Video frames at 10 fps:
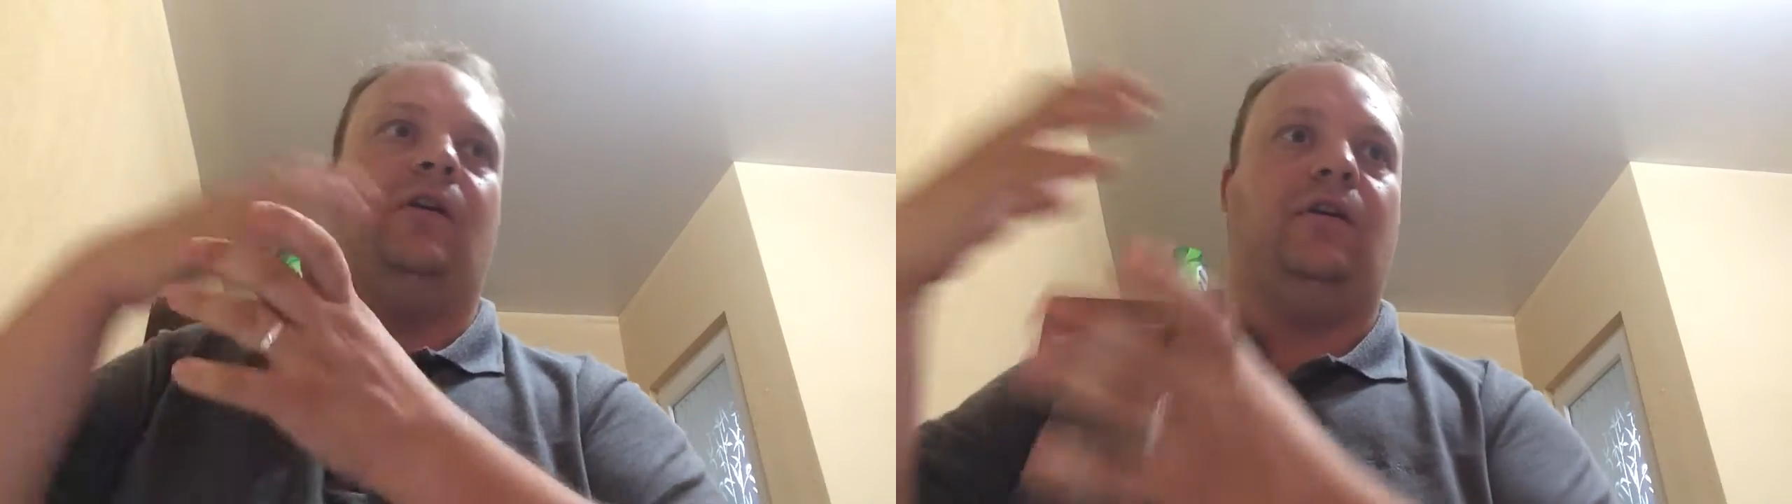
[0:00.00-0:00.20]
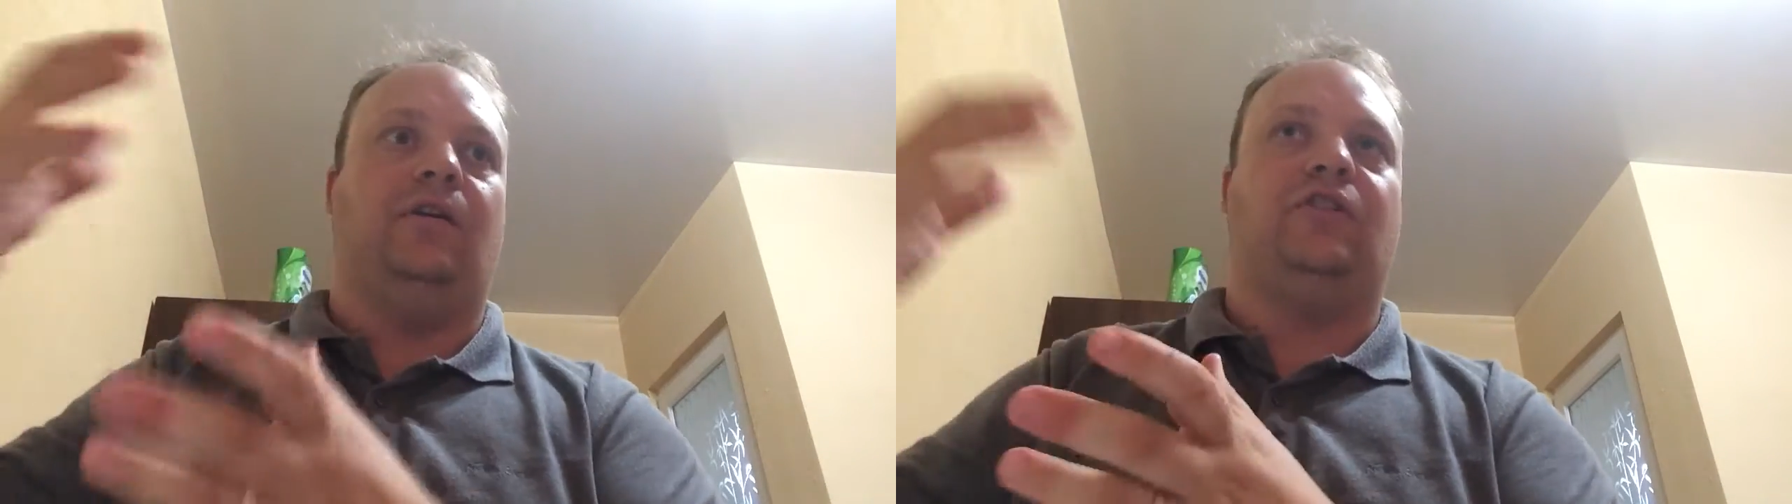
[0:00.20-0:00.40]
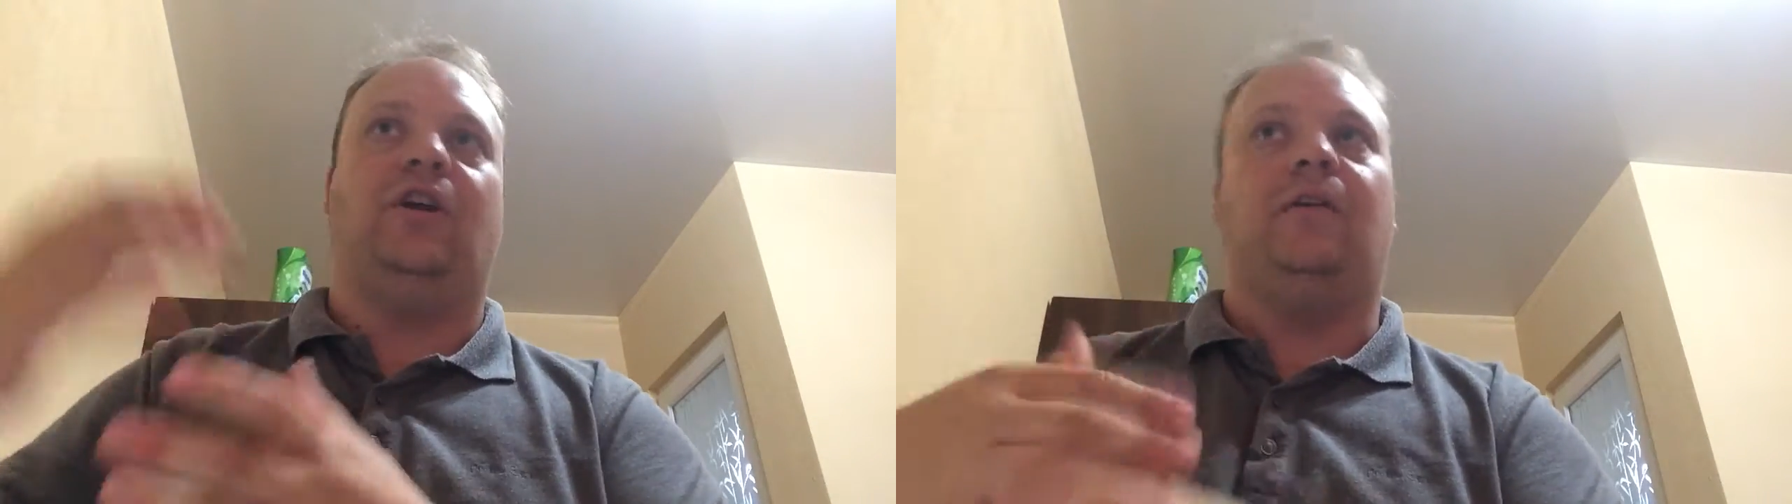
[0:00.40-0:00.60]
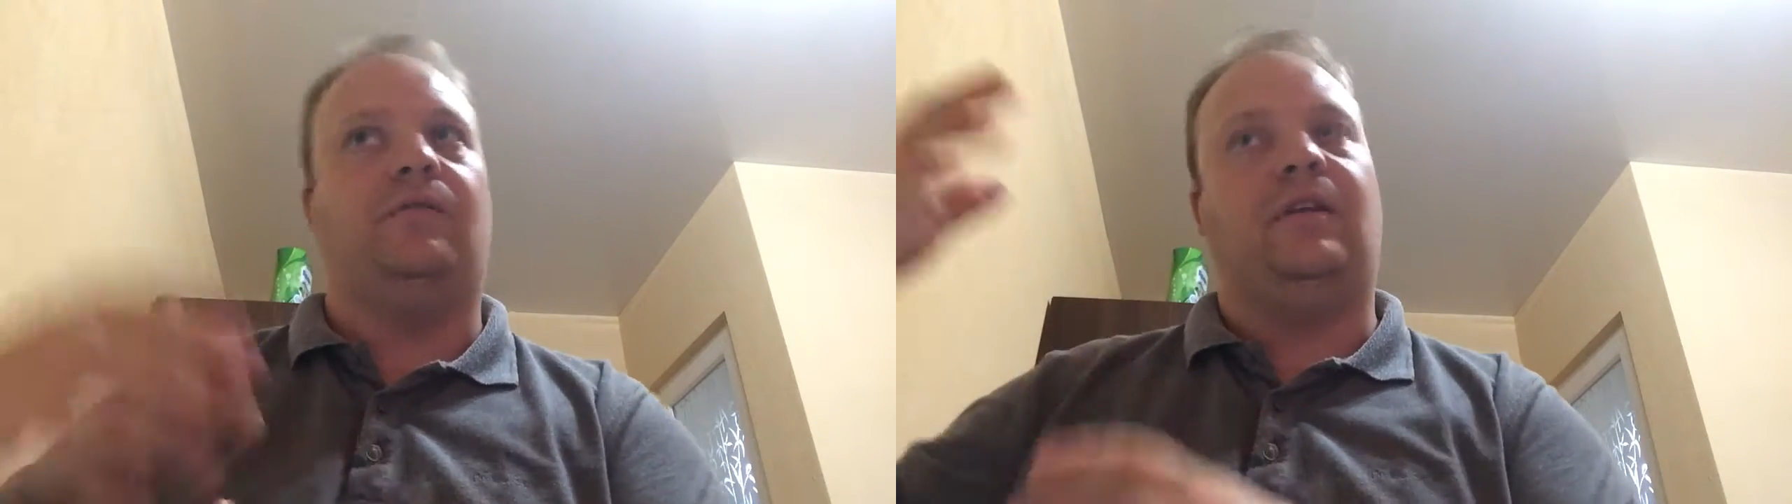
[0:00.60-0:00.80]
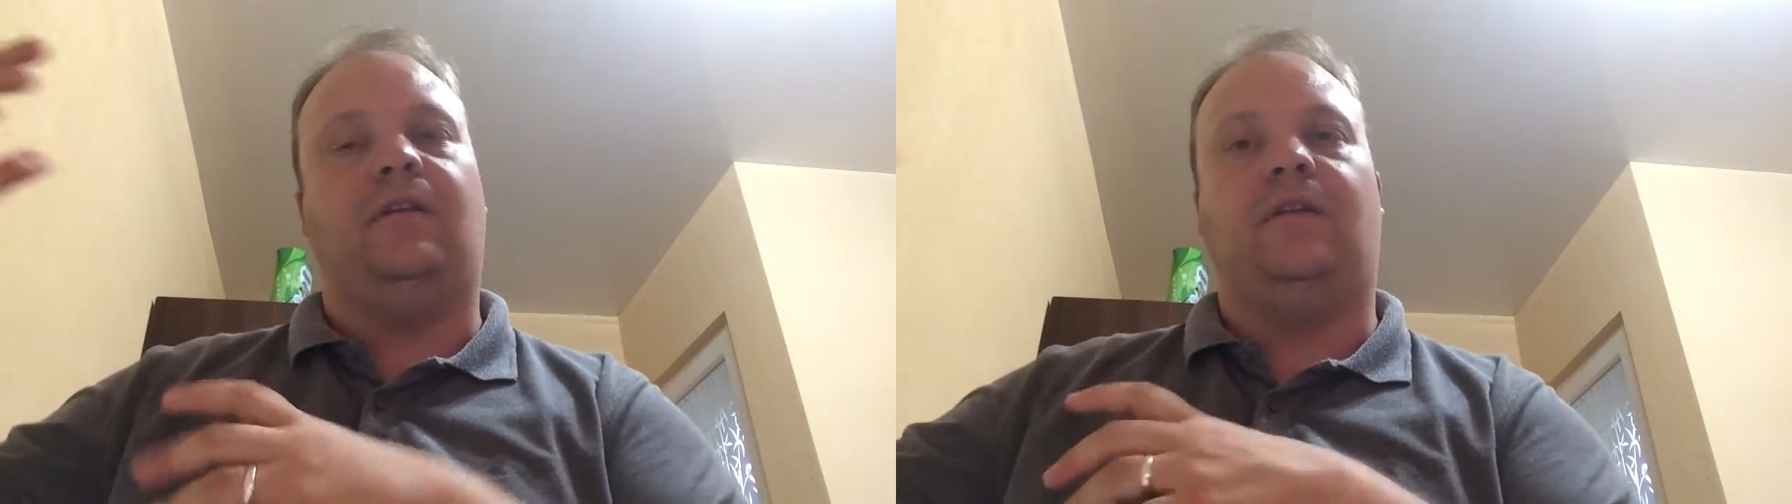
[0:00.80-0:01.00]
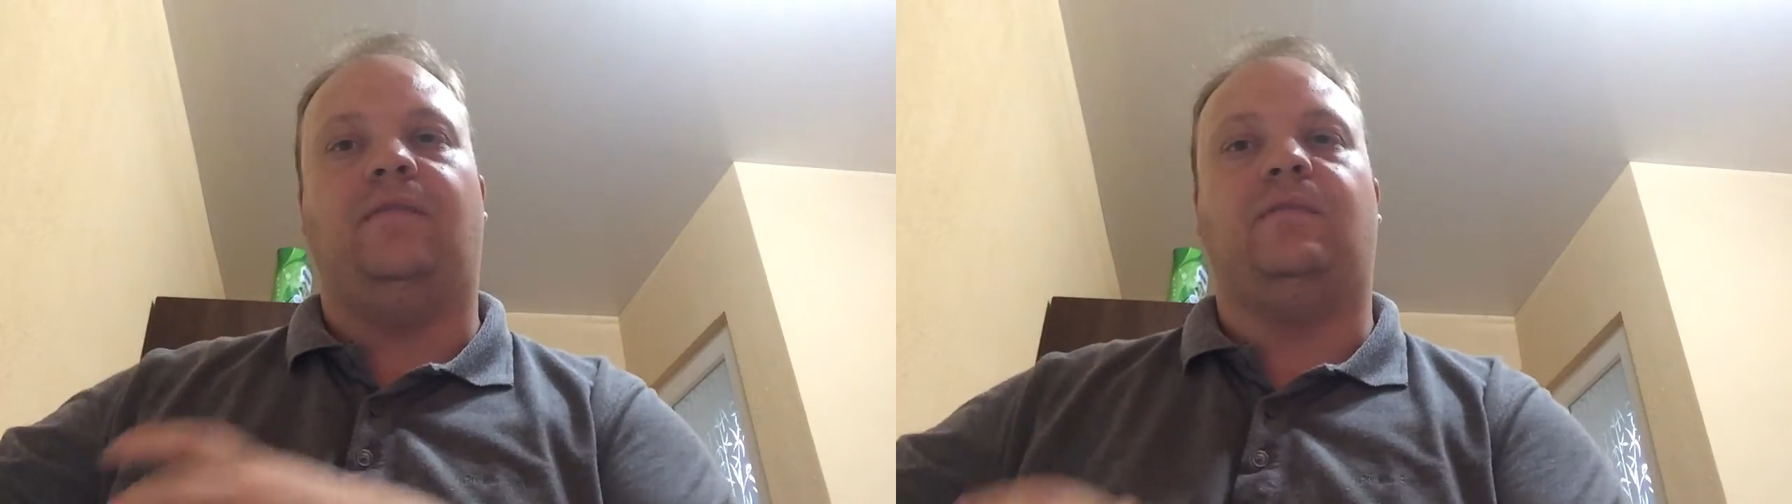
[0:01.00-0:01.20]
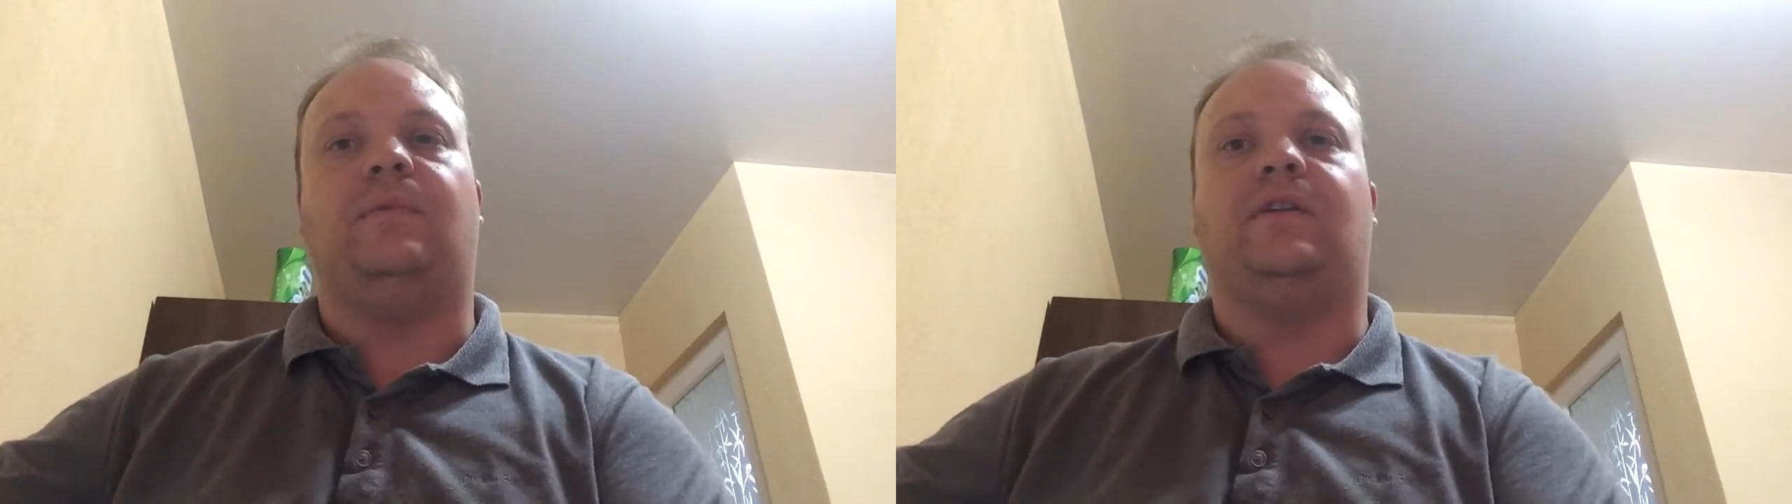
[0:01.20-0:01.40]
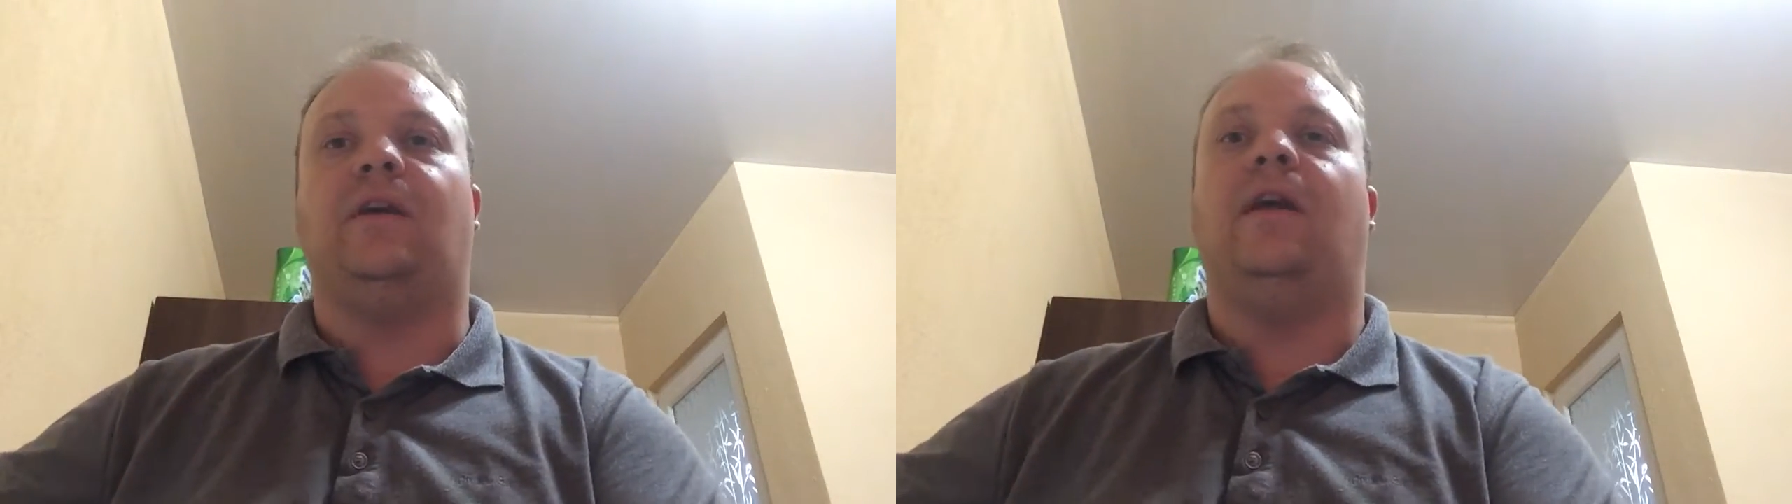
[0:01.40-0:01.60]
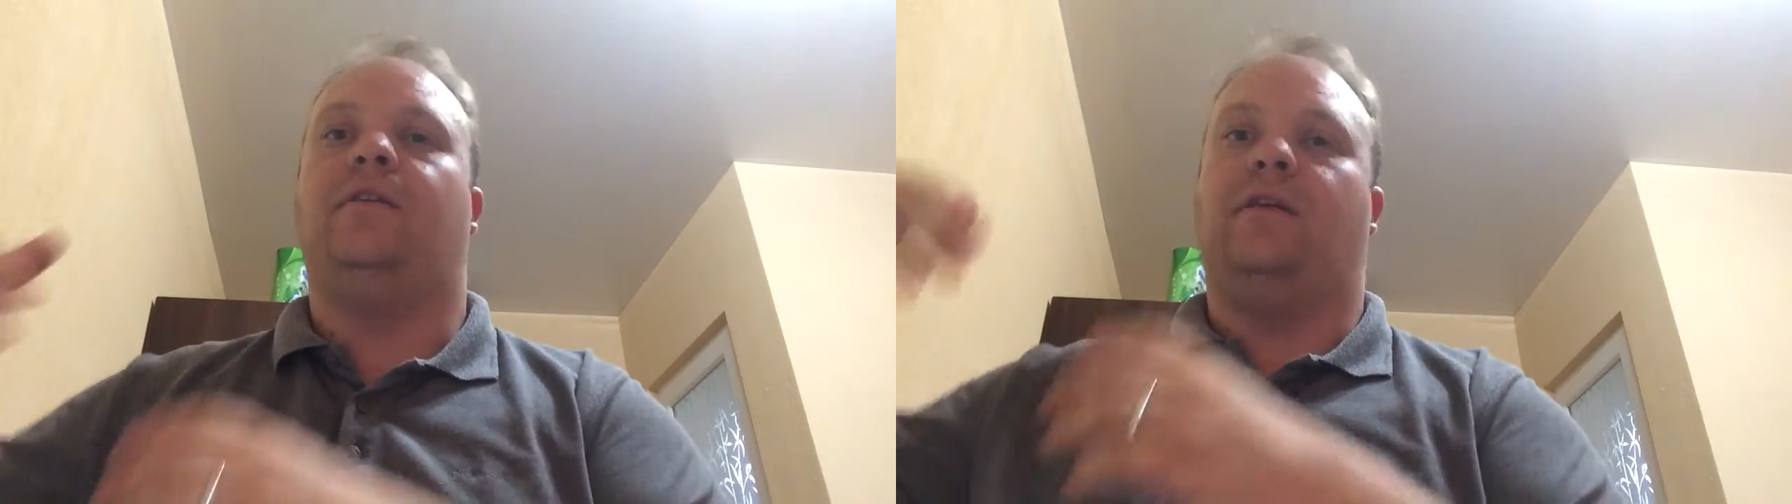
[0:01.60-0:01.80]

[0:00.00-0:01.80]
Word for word: a young child, they don't have to be scared.